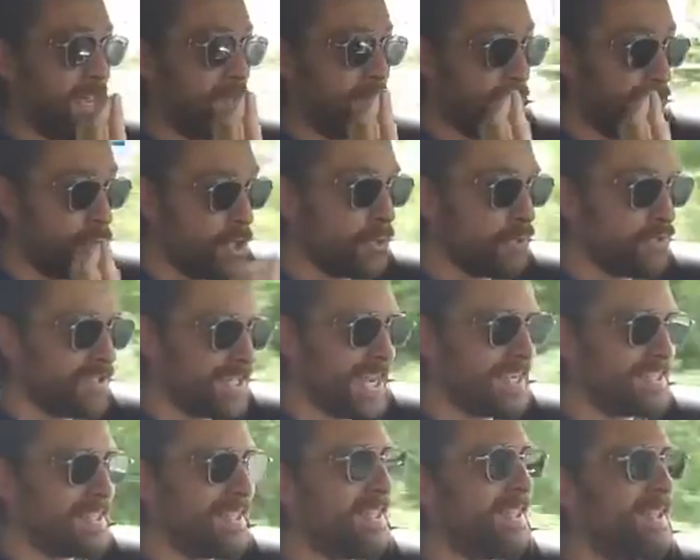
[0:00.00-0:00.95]
new
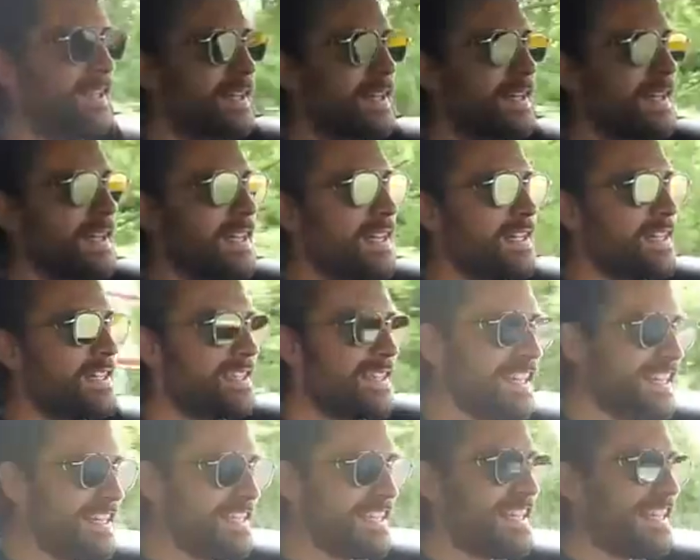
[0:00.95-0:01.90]
setting,
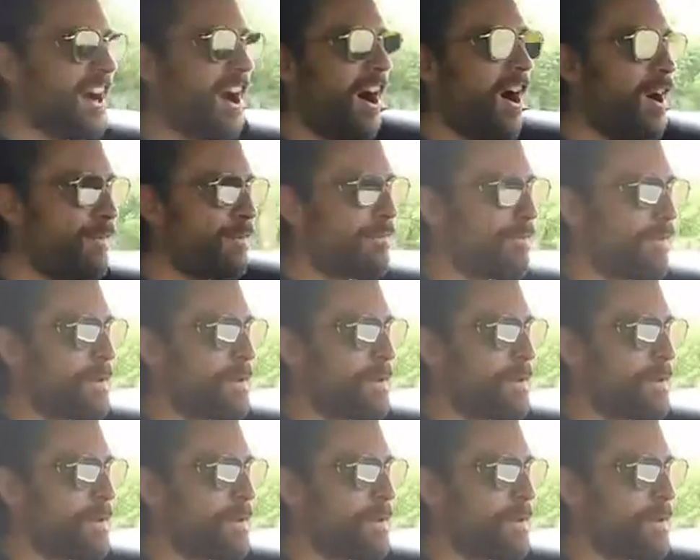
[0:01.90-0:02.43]
CT off